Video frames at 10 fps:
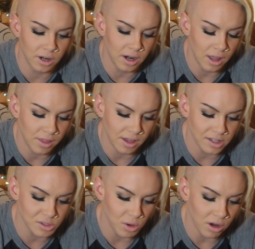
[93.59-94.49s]
and I think
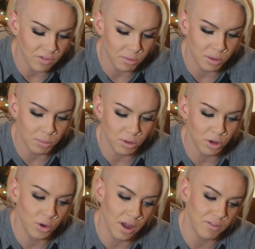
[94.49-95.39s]
it's wrong for people
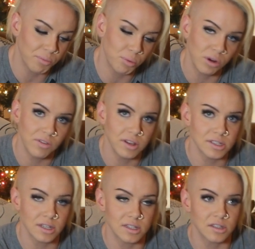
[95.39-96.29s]
who have
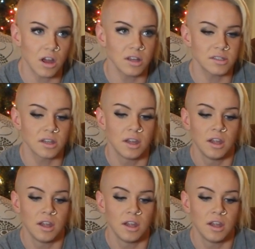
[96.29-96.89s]
previously sauced,